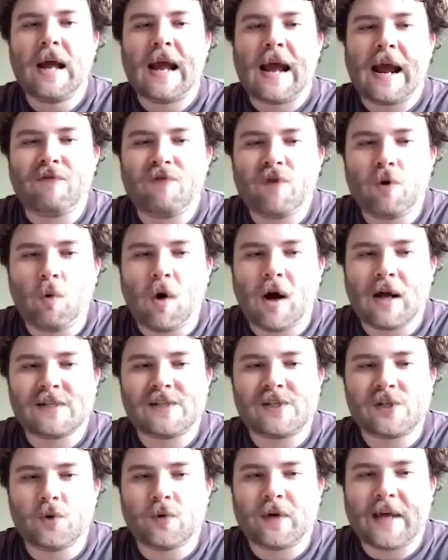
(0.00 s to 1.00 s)
and the
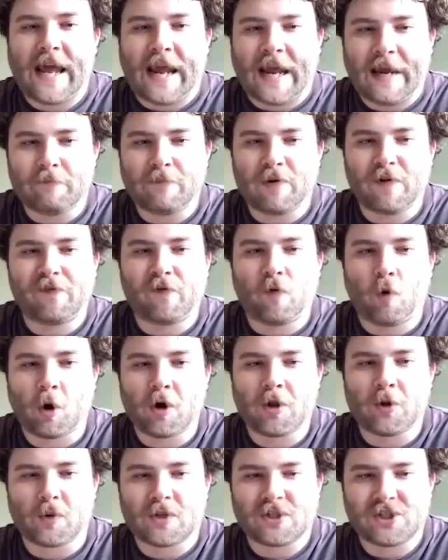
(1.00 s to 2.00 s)
ones who came
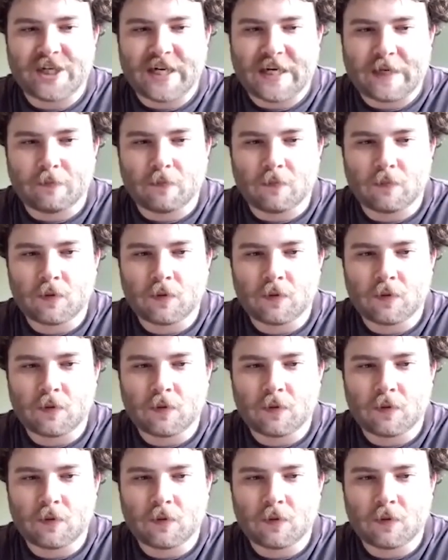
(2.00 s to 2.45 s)
before the regime?